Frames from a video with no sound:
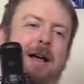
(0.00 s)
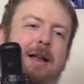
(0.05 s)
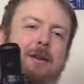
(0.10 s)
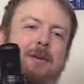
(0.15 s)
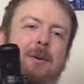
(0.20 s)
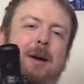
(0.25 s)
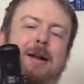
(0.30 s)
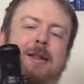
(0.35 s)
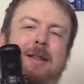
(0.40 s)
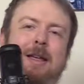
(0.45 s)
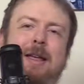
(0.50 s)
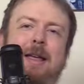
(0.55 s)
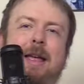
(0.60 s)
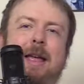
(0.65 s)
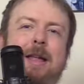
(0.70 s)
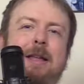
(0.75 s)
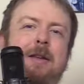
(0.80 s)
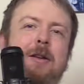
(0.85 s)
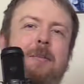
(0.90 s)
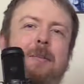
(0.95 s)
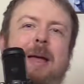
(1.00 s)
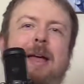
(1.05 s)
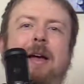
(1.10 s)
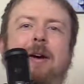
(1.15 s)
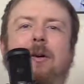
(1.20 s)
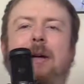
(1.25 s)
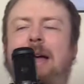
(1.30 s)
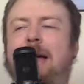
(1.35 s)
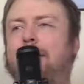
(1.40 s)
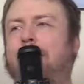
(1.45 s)
directly in your
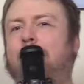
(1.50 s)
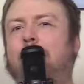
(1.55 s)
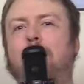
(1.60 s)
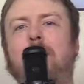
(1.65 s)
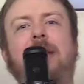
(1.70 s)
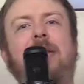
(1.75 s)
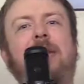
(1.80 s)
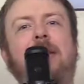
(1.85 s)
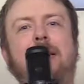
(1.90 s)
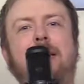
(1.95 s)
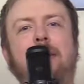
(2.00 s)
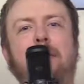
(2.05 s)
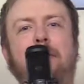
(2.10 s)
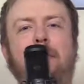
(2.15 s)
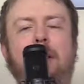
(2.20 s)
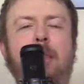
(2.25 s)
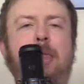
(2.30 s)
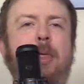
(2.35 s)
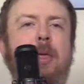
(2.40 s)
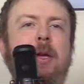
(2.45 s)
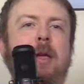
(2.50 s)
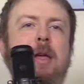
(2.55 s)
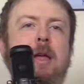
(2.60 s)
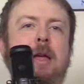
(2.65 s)
mail every single month